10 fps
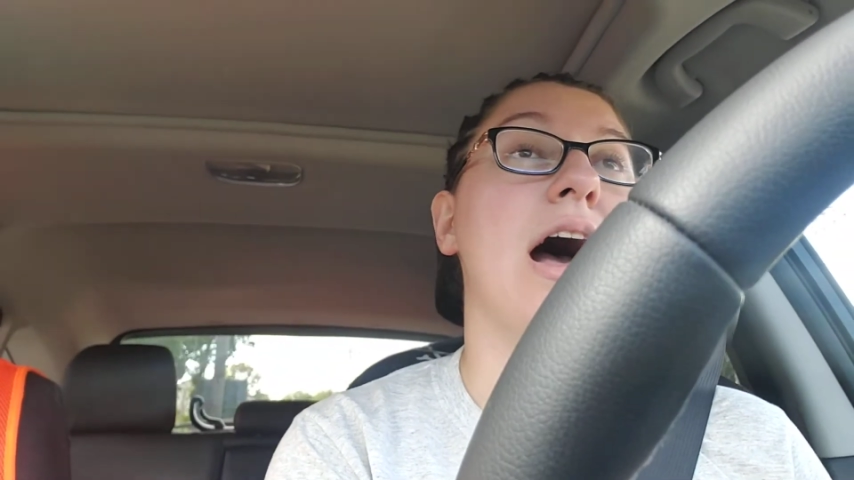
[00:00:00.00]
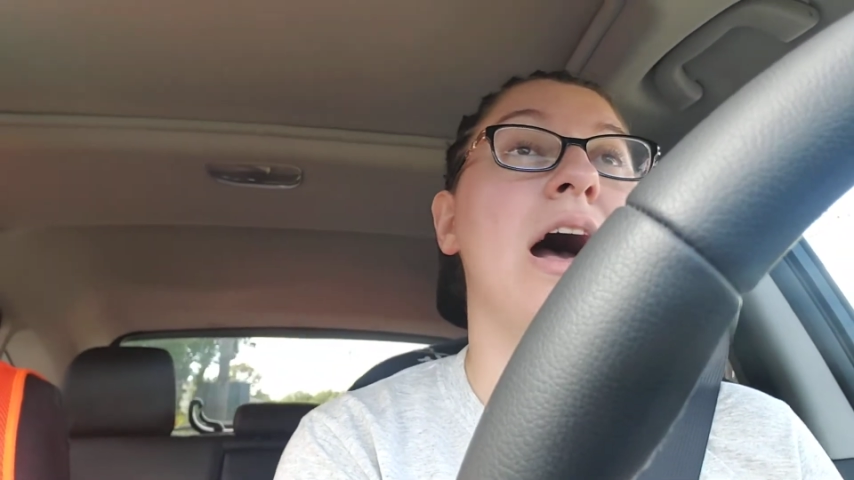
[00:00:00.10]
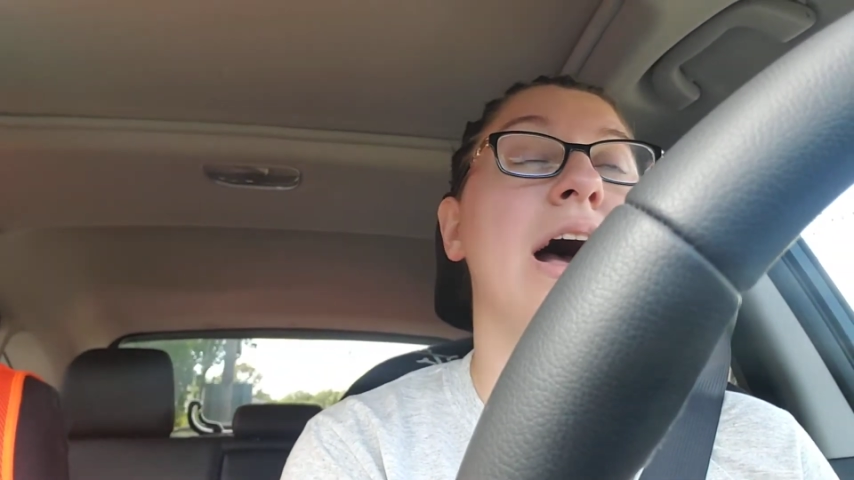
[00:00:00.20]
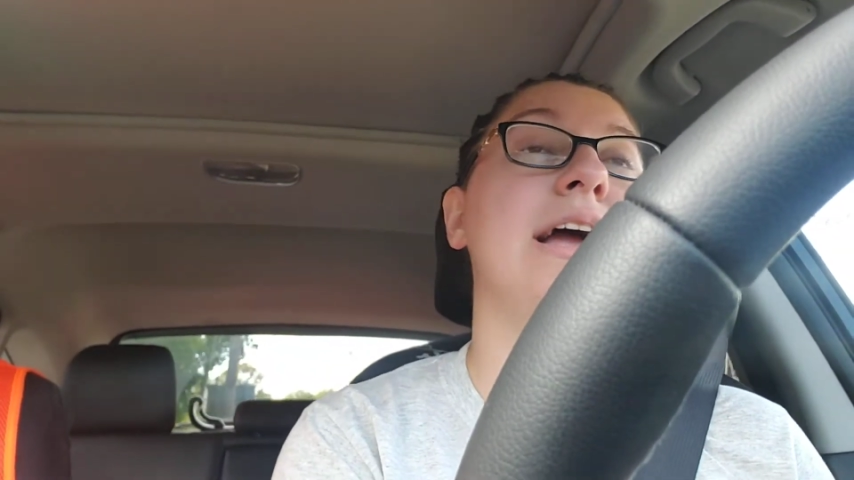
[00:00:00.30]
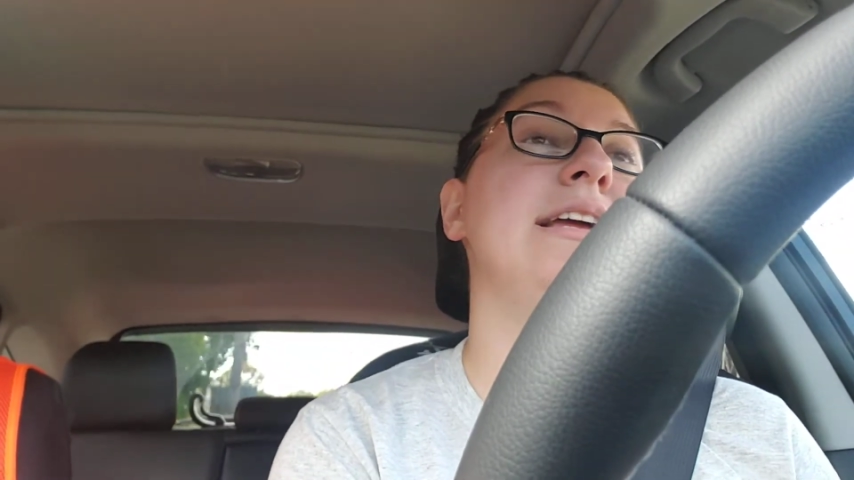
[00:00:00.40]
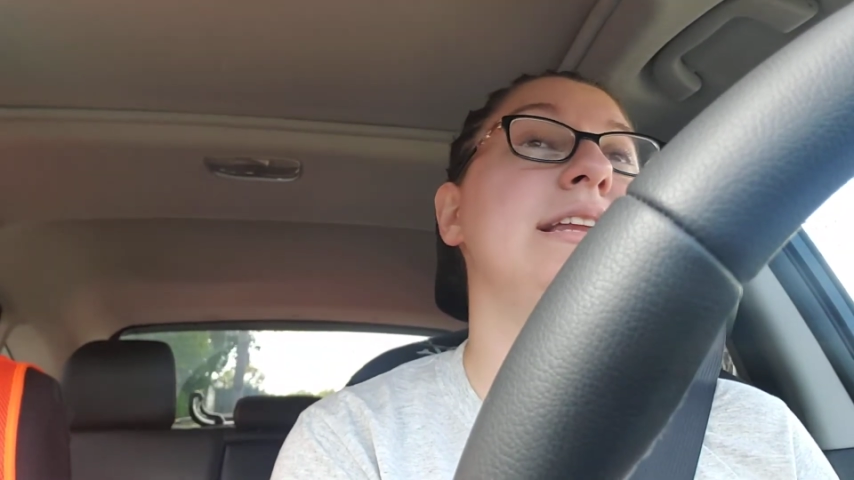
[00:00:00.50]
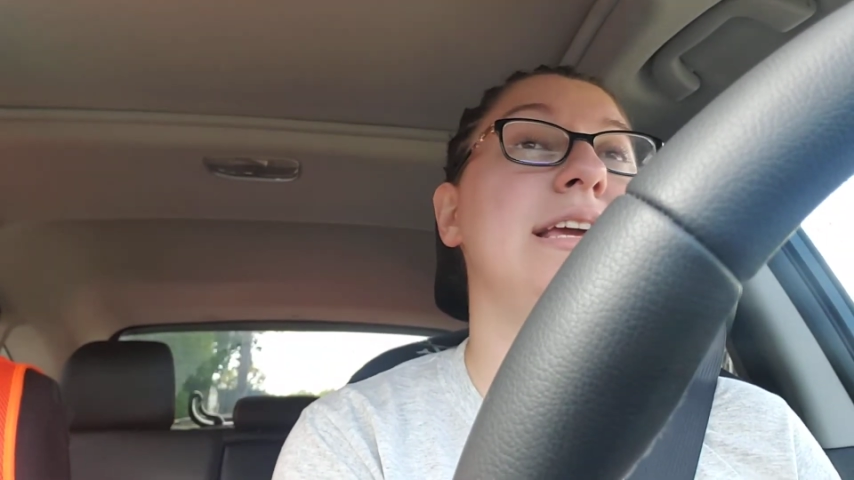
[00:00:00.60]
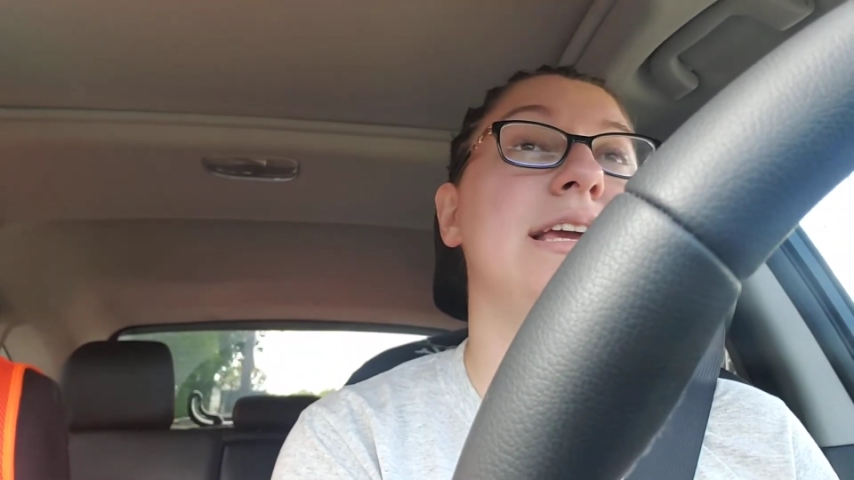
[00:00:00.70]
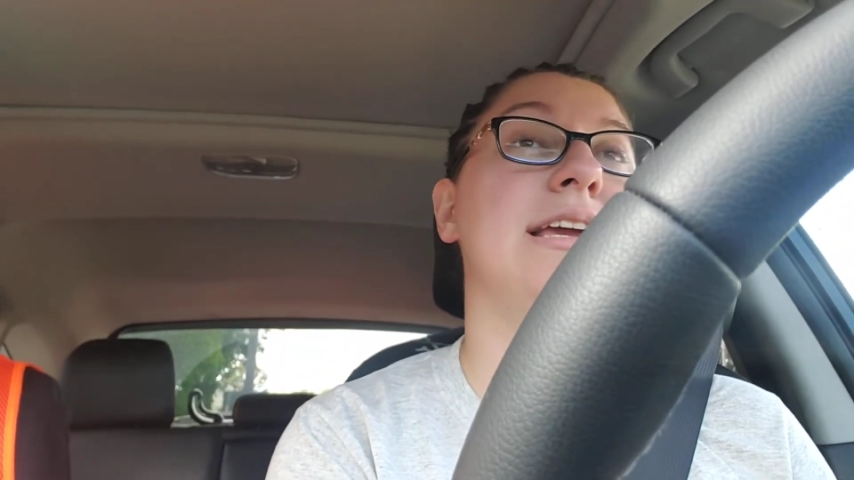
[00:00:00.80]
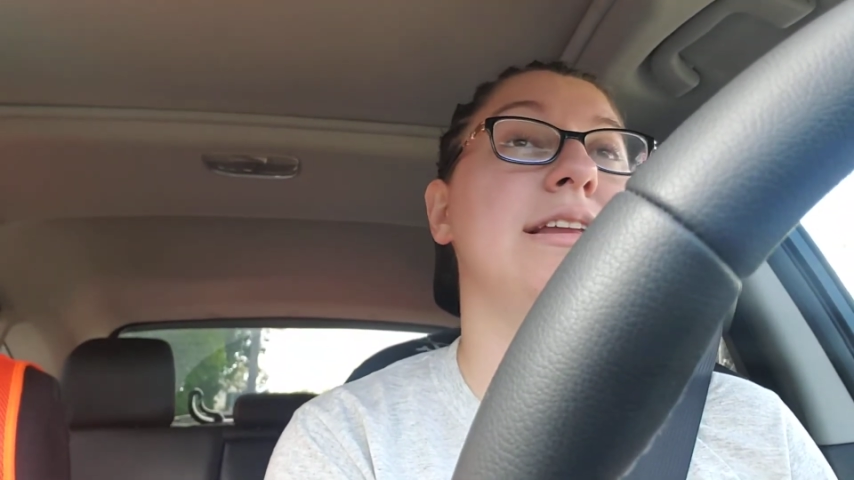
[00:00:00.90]
I
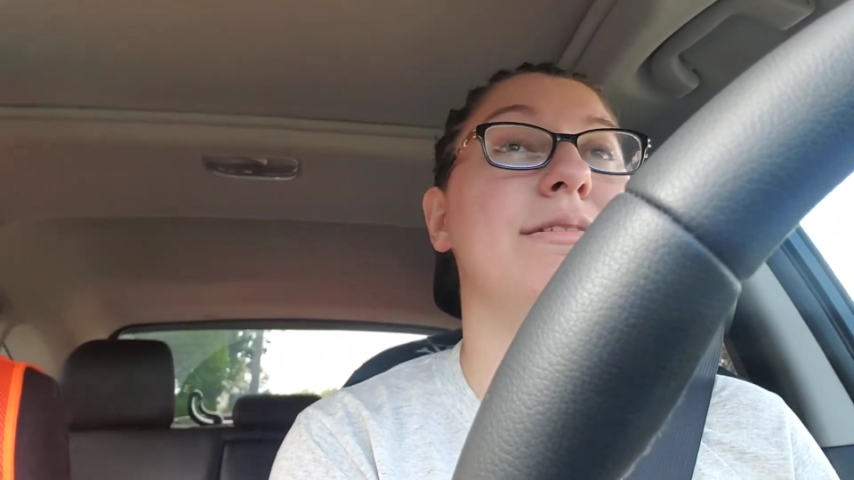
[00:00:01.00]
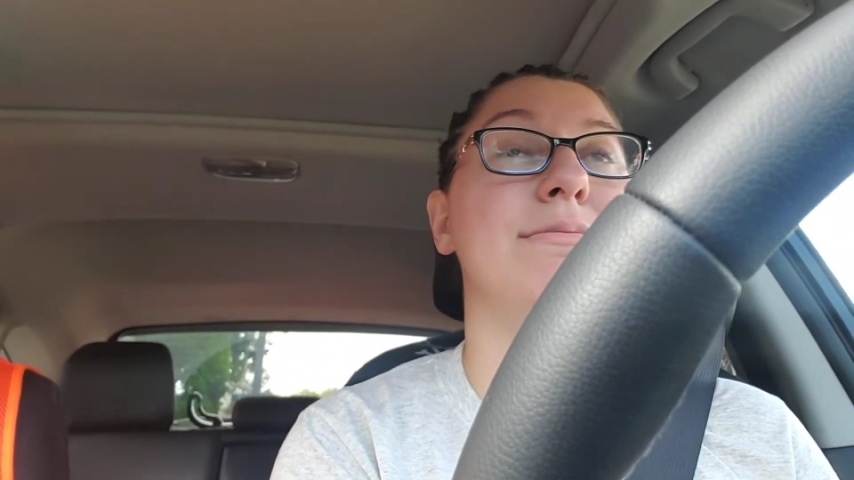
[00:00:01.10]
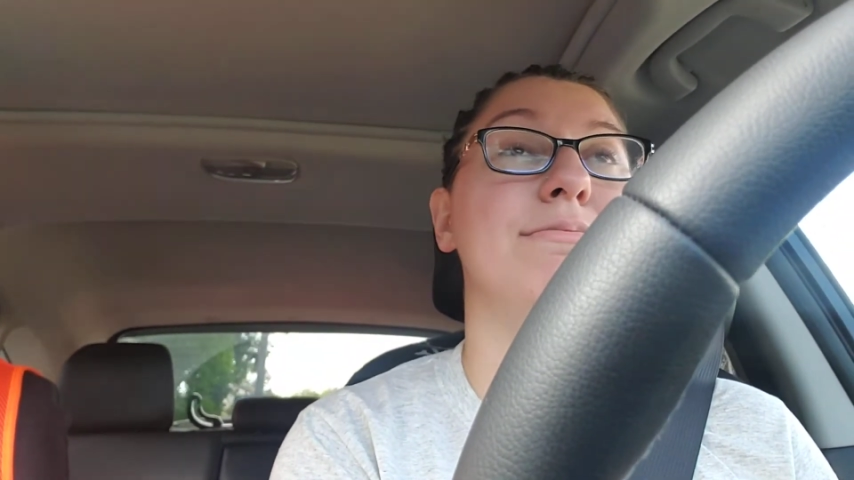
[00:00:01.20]
need